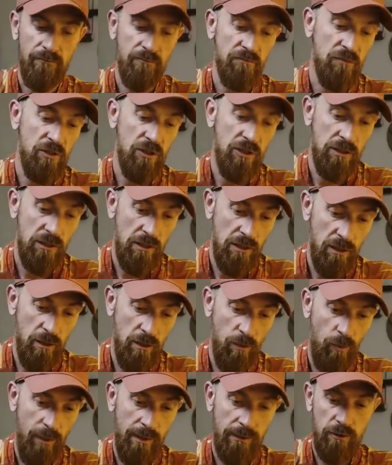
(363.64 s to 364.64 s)

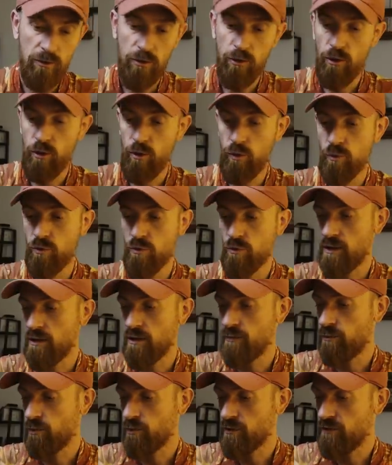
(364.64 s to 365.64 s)
still wet clothes, you
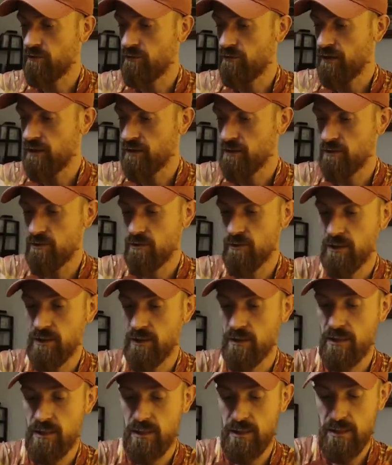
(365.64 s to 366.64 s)
can put the things that you
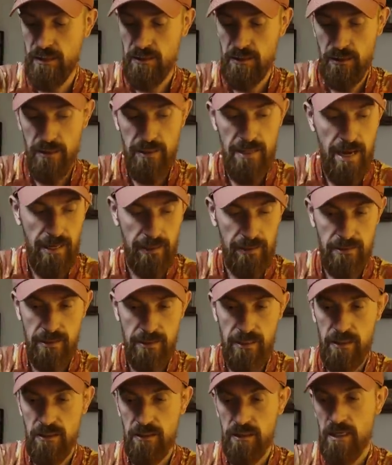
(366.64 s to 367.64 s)
can easily
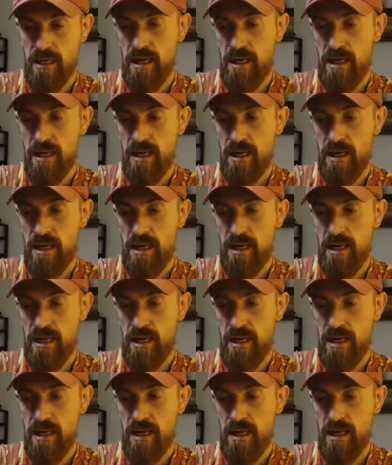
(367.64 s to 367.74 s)
access,